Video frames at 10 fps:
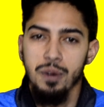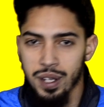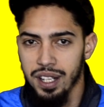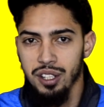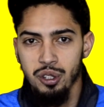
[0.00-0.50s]

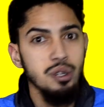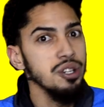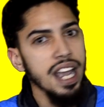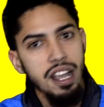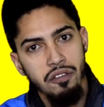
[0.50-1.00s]
for it, you
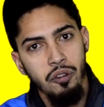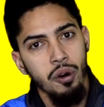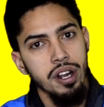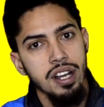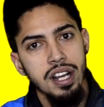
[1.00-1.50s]
create
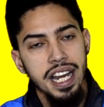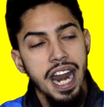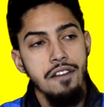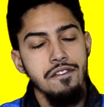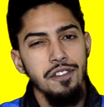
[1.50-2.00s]
for it.
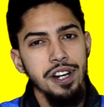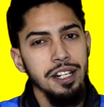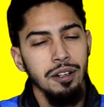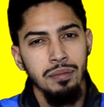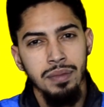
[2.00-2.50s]
That
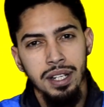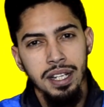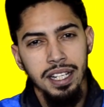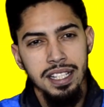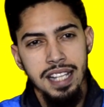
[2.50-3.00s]
freedom,
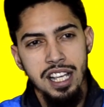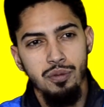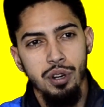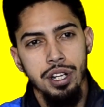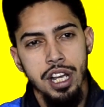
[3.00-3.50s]
because
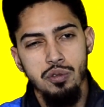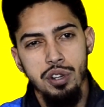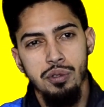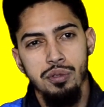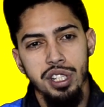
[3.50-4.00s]
that's where
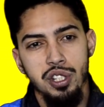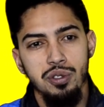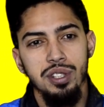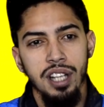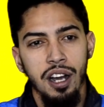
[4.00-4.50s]
you really
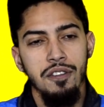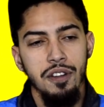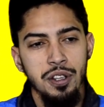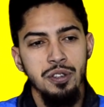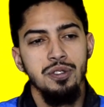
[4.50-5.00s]
truly
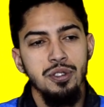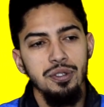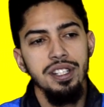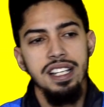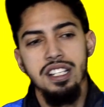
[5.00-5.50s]
are. You
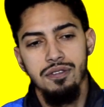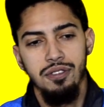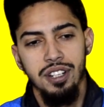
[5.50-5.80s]
truly is